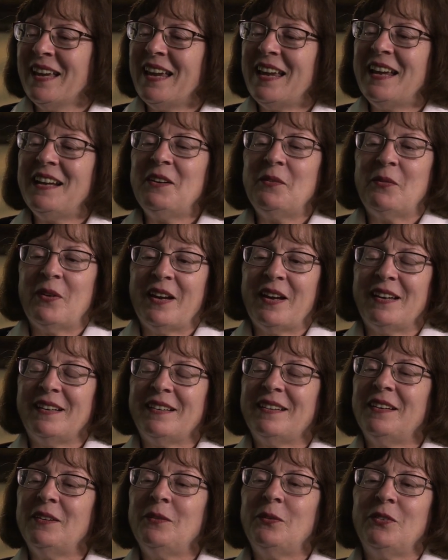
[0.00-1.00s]

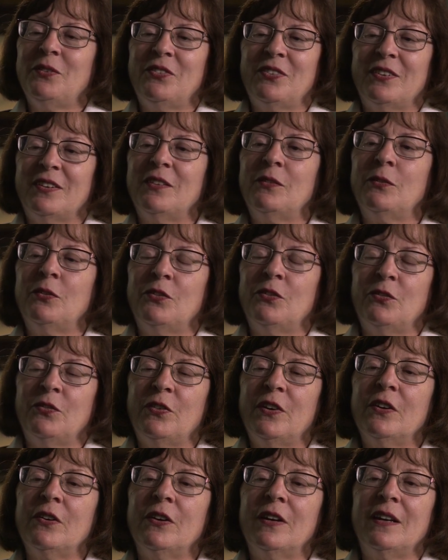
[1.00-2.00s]
Anyway, it was
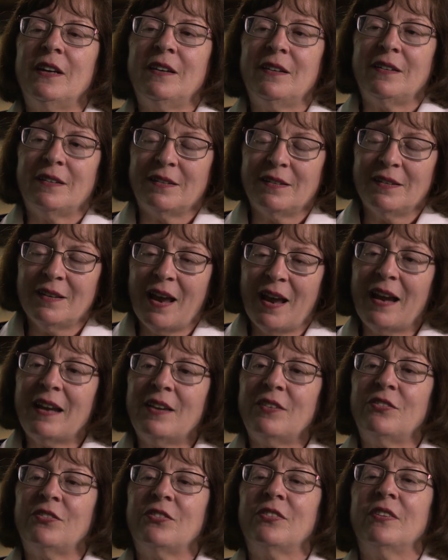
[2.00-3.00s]
very
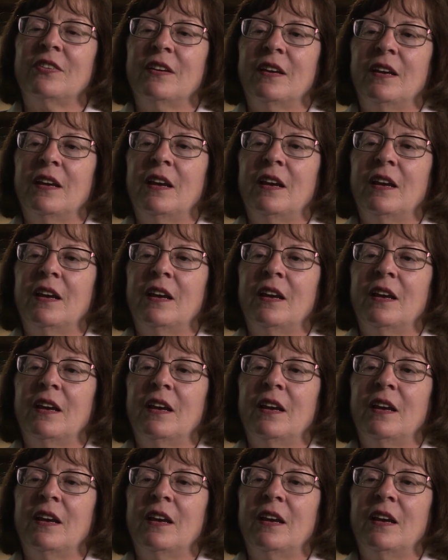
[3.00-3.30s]
nice